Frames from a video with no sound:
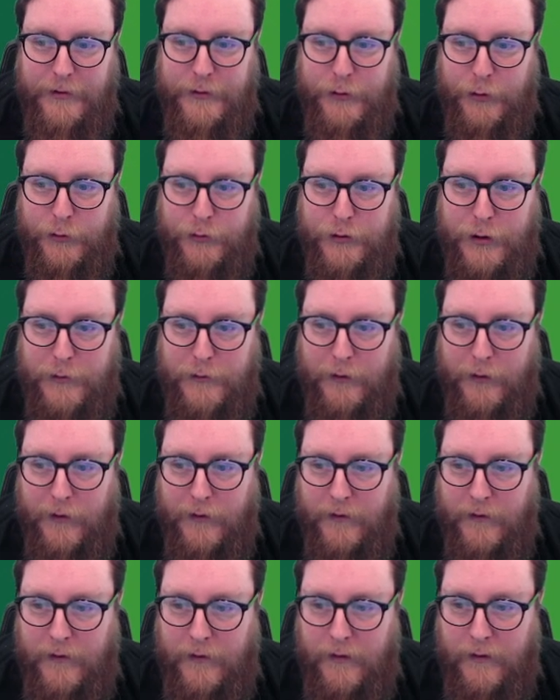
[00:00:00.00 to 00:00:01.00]
Jonjo's
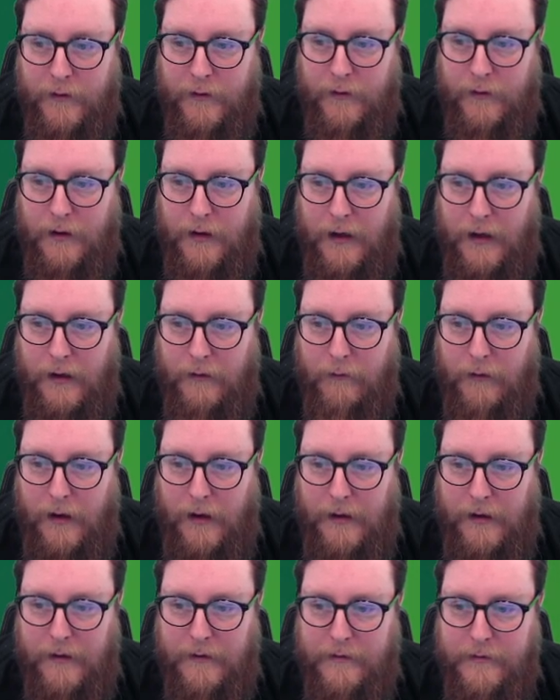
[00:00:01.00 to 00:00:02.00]
on.
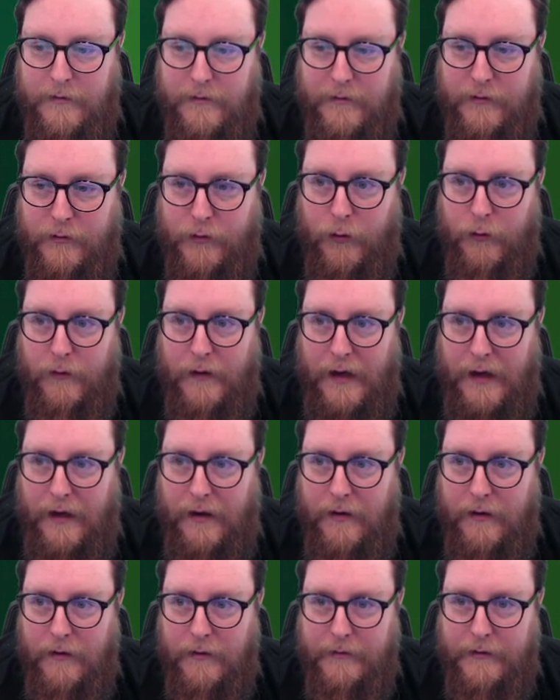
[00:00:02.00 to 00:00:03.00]
Right, let's screw
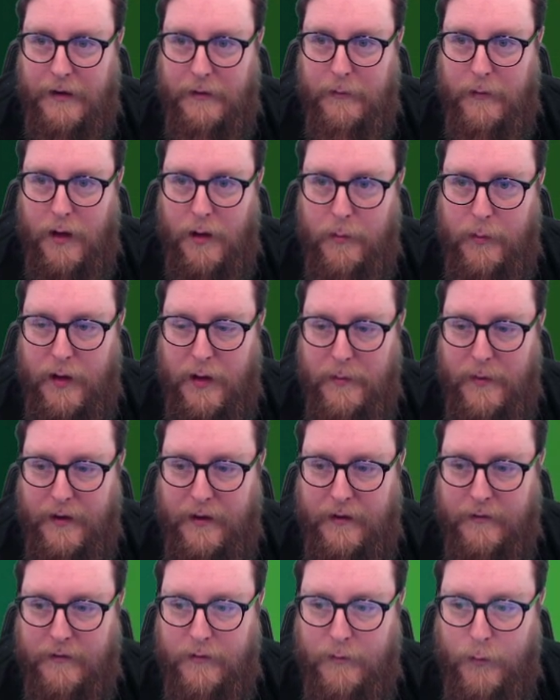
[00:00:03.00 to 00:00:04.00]
that. Deep line
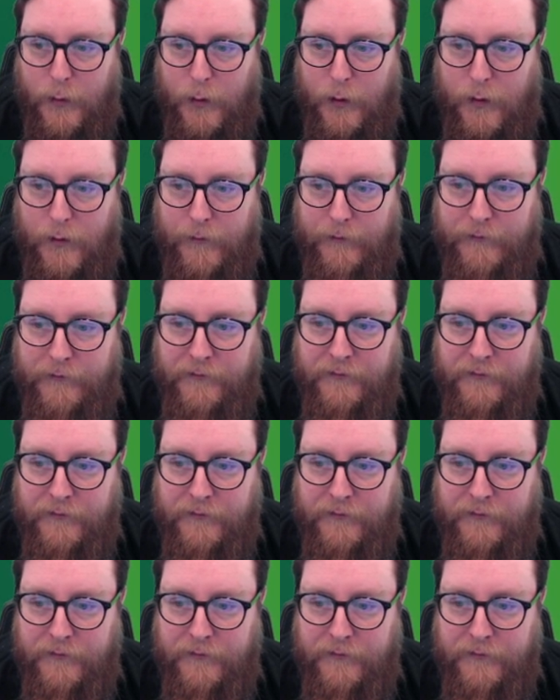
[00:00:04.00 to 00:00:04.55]
playmaker some more.